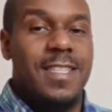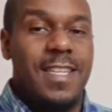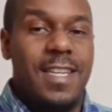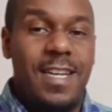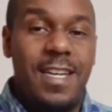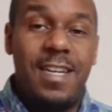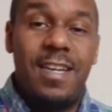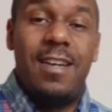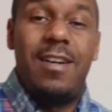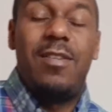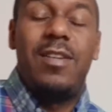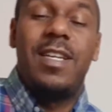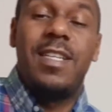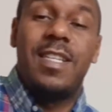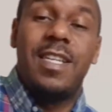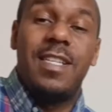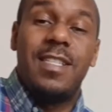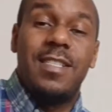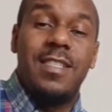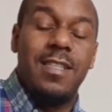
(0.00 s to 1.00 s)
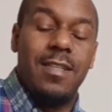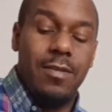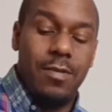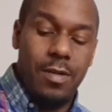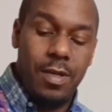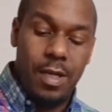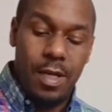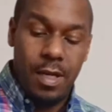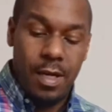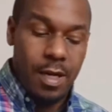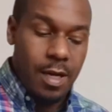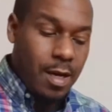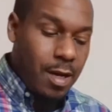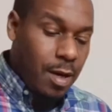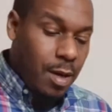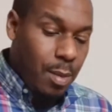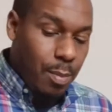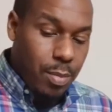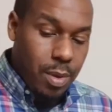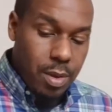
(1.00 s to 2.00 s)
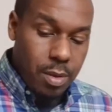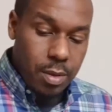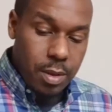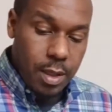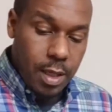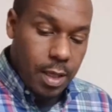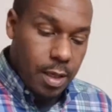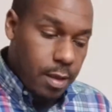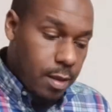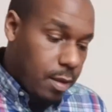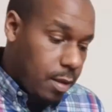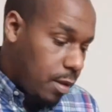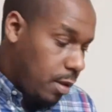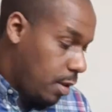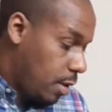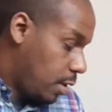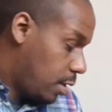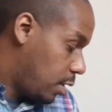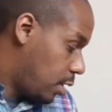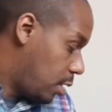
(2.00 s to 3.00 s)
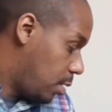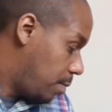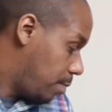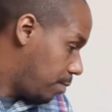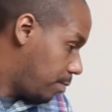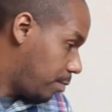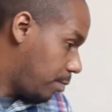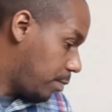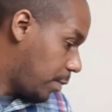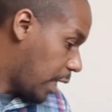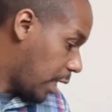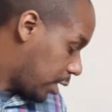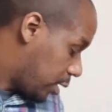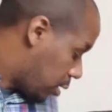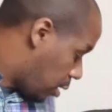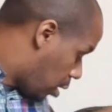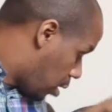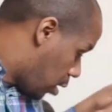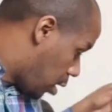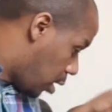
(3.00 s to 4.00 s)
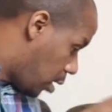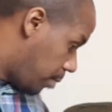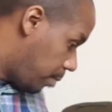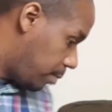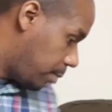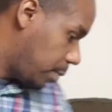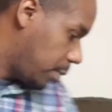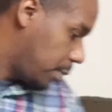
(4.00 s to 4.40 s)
I don't like that sound. But okay. Next arm is